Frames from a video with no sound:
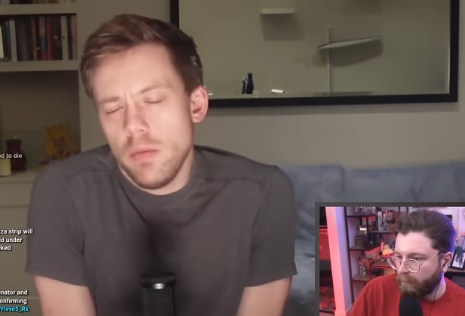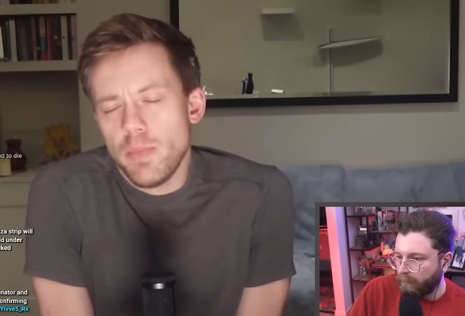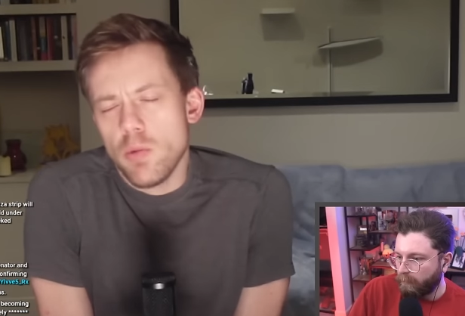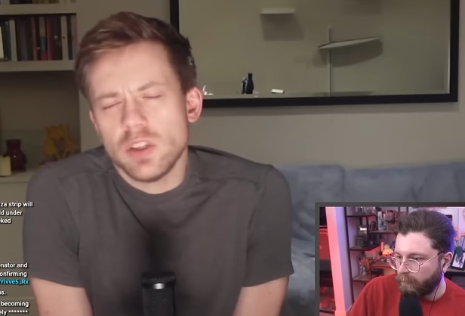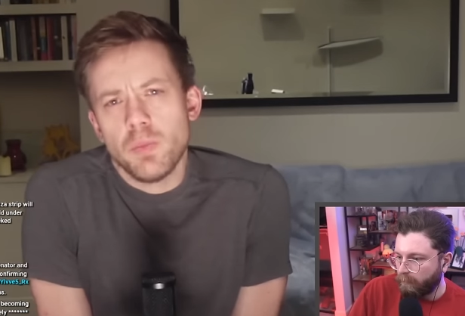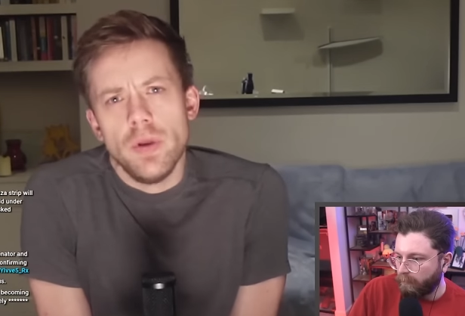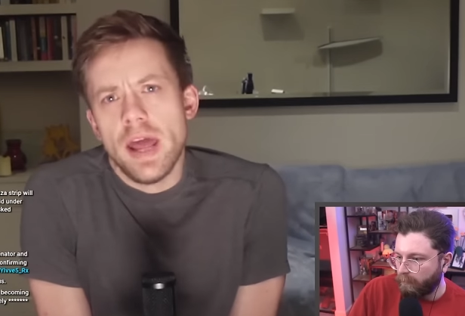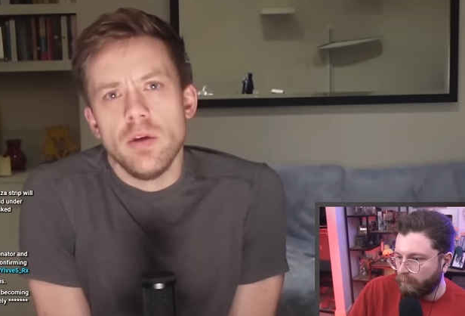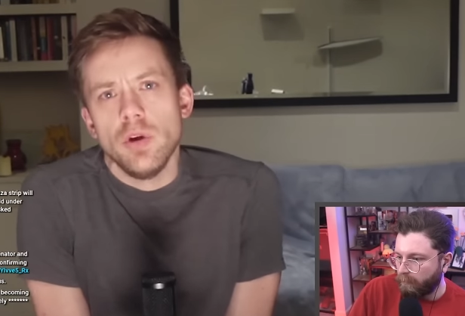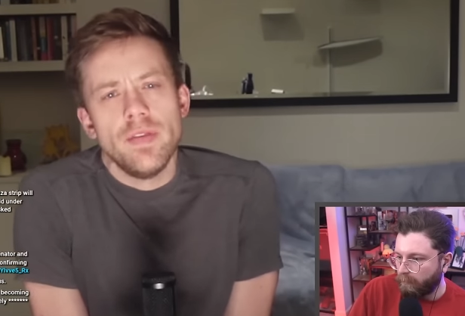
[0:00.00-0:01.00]
Speaker 1: by which point
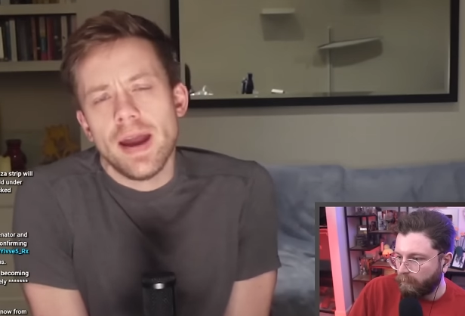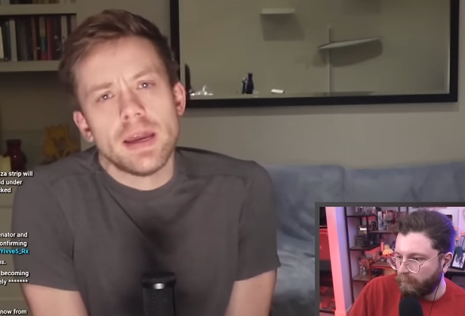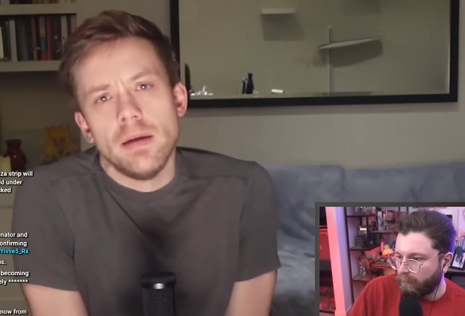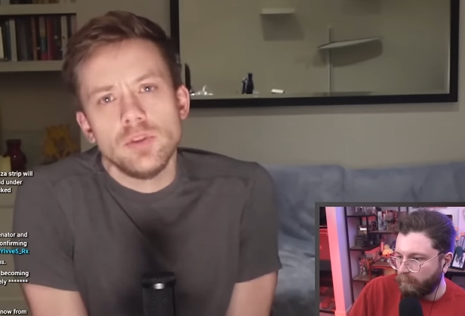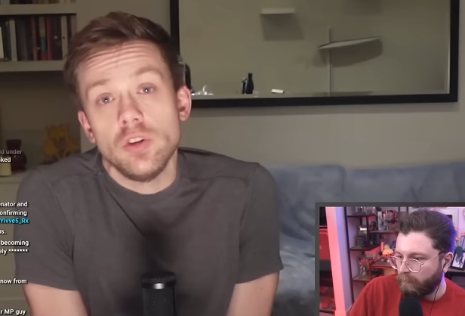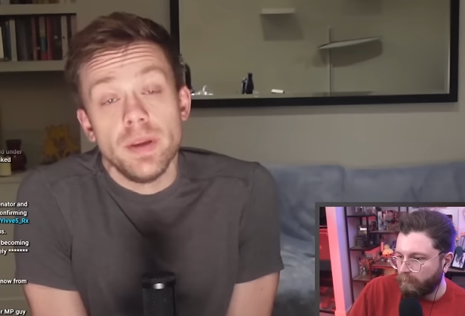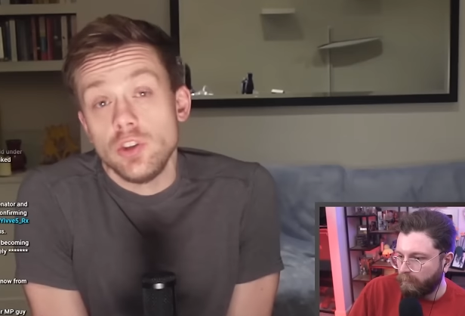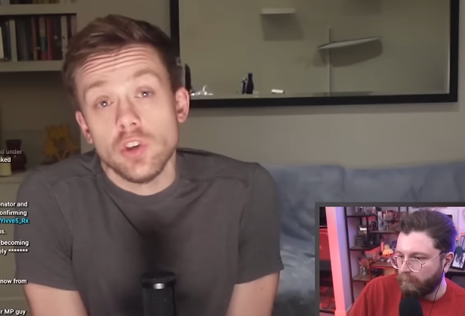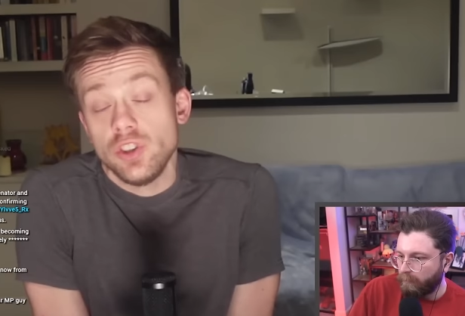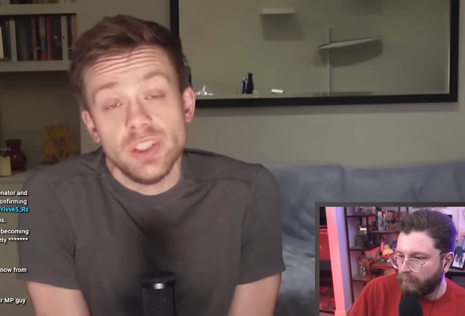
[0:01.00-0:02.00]
anyone in that camp should be
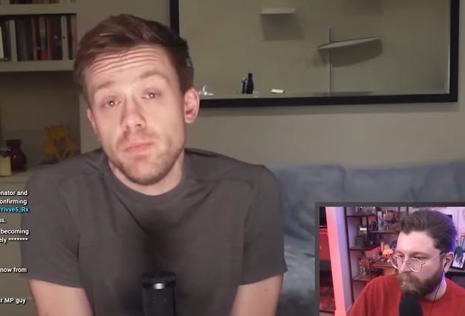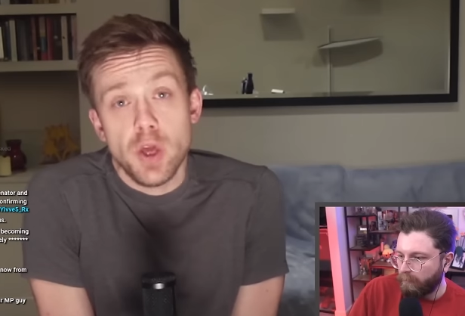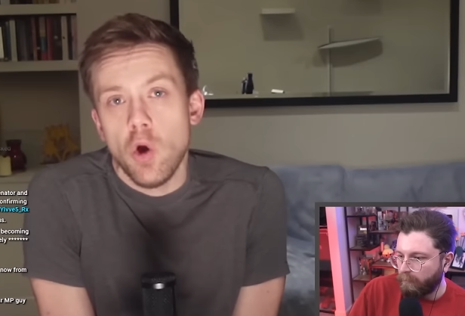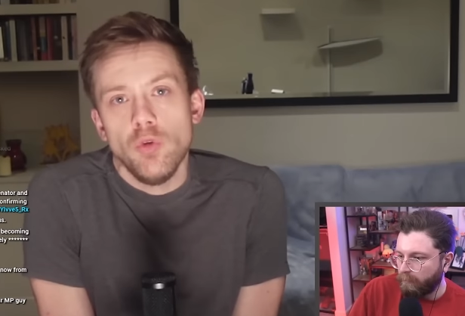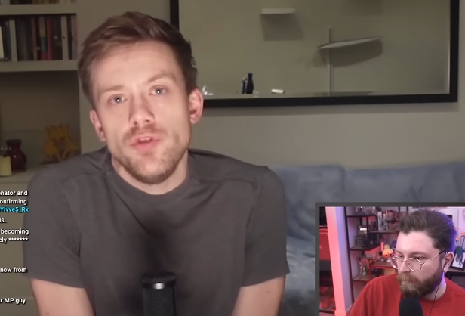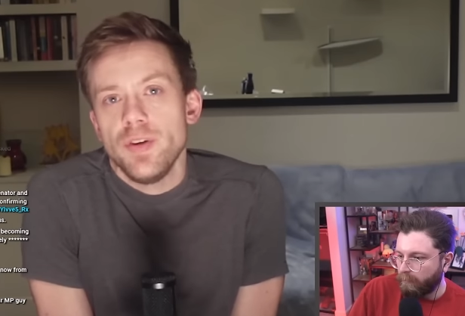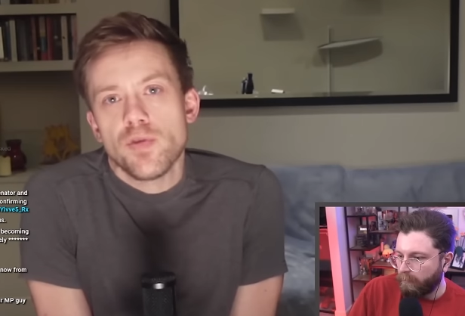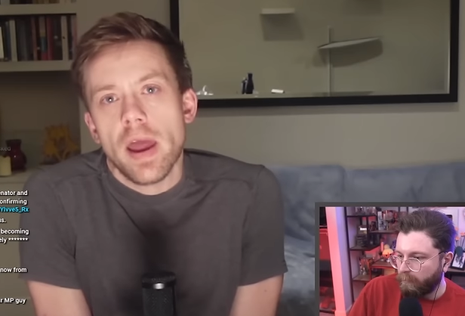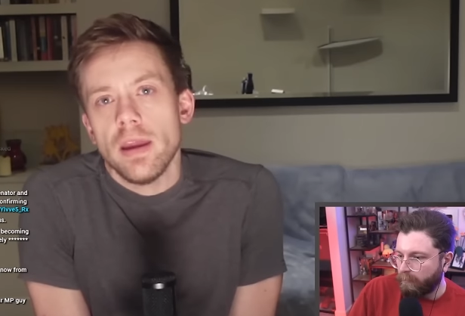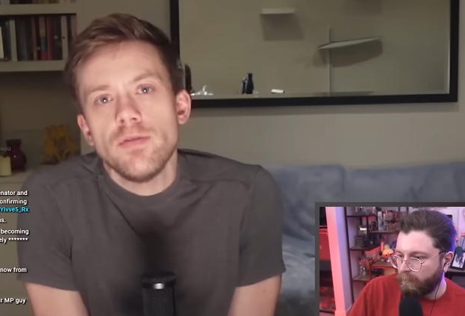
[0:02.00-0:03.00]
judged as beyond
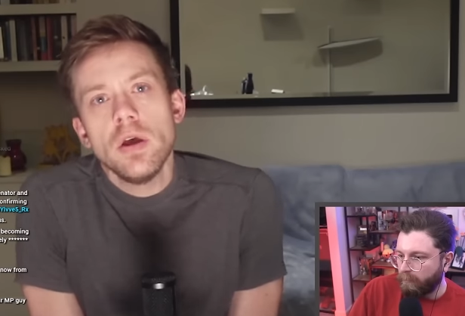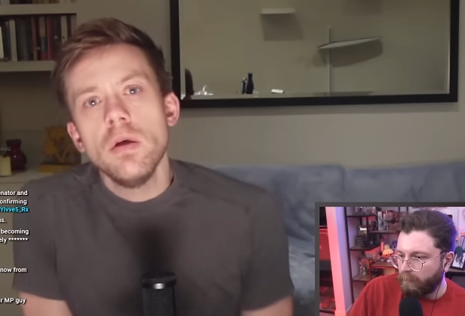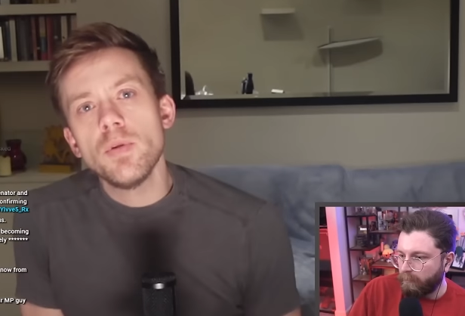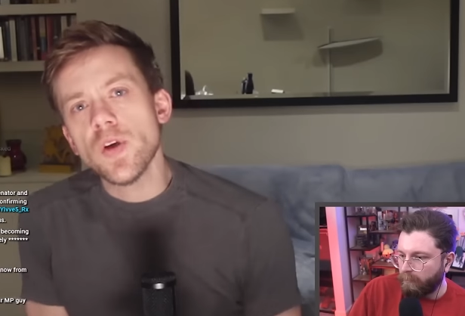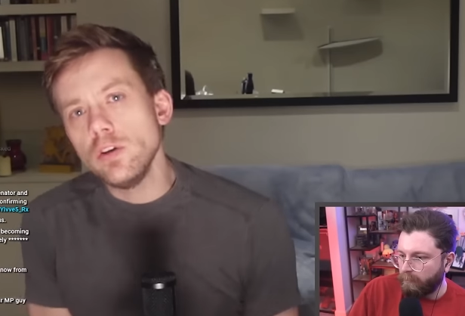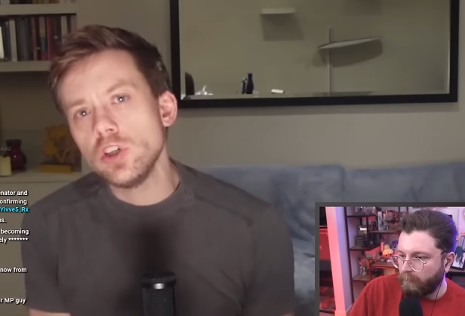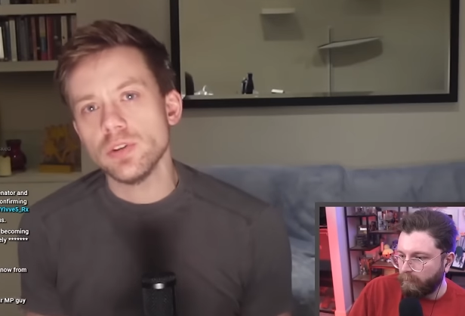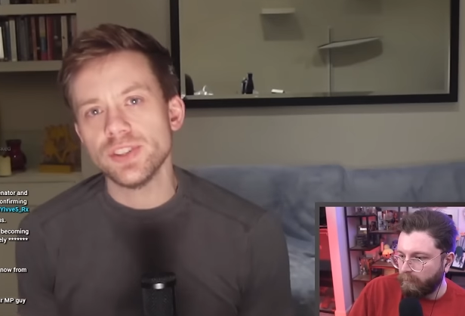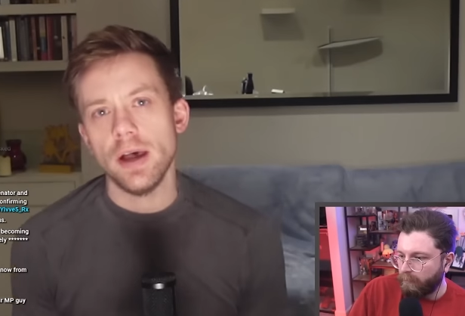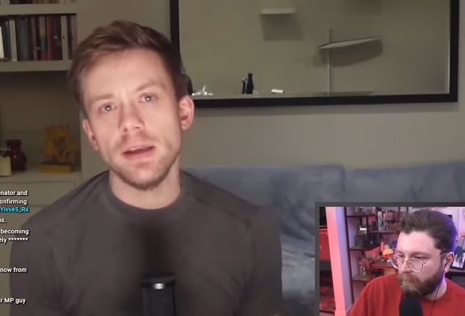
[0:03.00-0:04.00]
depraved, but those who are
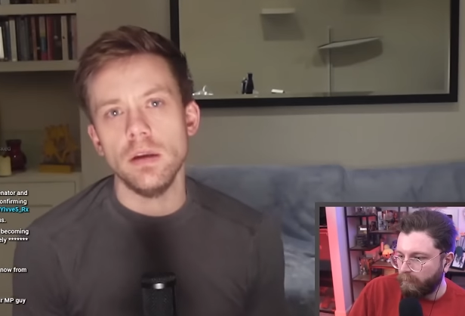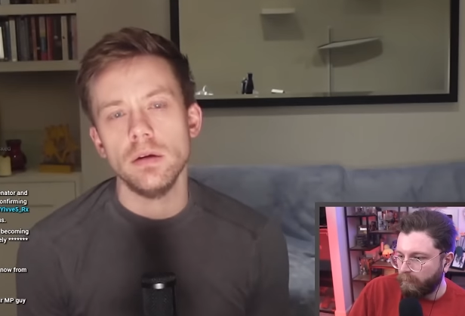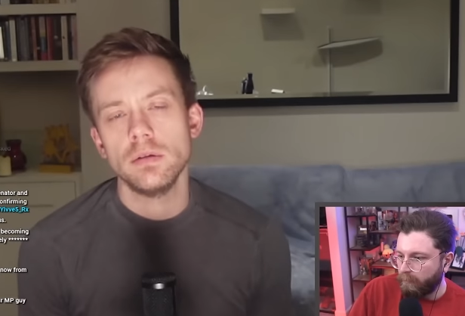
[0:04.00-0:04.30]
silent,